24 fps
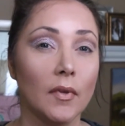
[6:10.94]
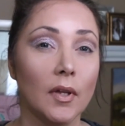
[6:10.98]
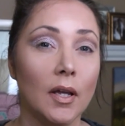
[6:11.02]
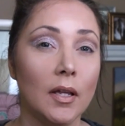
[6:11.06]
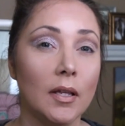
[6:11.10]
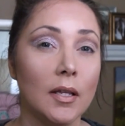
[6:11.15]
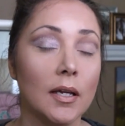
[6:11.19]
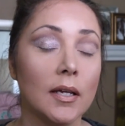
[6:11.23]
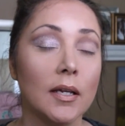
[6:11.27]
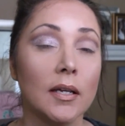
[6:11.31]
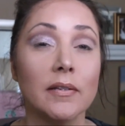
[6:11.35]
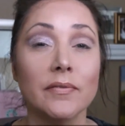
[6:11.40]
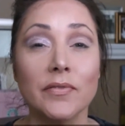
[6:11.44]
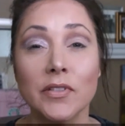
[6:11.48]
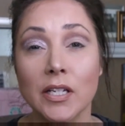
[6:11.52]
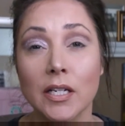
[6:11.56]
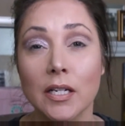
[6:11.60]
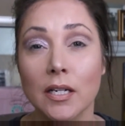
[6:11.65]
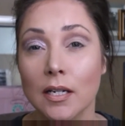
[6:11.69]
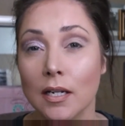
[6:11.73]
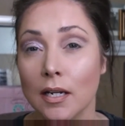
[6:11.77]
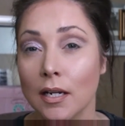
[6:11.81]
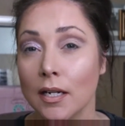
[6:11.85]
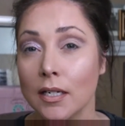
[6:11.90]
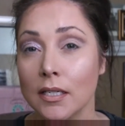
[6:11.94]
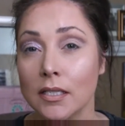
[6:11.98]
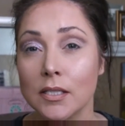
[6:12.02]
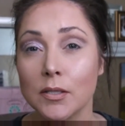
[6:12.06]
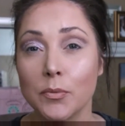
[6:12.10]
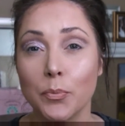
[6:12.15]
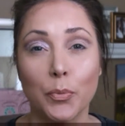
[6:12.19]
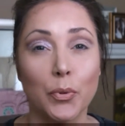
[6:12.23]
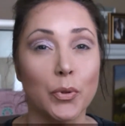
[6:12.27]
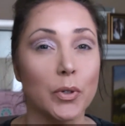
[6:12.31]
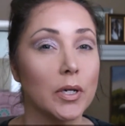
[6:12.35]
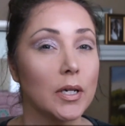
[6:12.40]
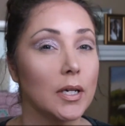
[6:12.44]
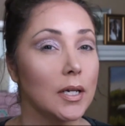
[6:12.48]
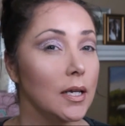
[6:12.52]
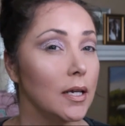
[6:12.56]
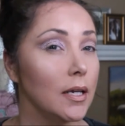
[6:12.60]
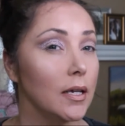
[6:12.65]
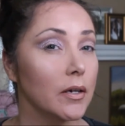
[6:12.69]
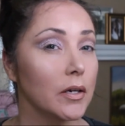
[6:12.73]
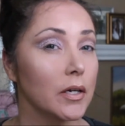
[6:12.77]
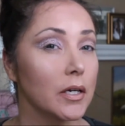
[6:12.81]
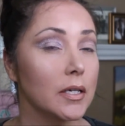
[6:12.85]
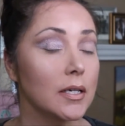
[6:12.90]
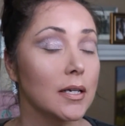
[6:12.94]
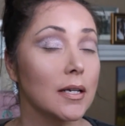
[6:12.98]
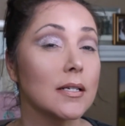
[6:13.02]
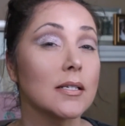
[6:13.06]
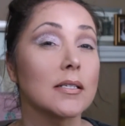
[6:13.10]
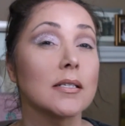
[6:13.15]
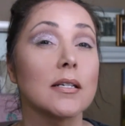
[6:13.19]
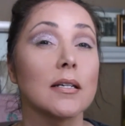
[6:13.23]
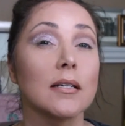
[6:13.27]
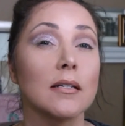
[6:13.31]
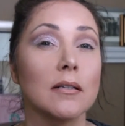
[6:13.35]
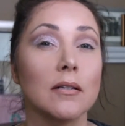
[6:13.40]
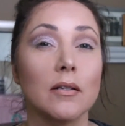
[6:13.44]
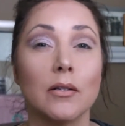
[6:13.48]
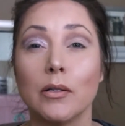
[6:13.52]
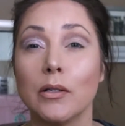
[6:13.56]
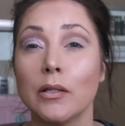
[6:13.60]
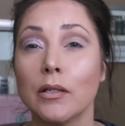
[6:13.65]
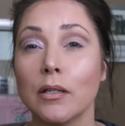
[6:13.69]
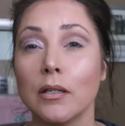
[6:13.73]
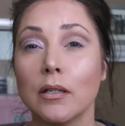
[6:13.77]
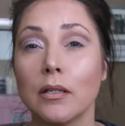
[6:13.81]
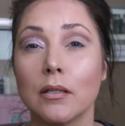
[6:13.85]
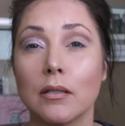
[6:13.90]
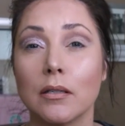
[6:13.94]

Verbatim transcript: And that gives it a nice, pretty iridescent look.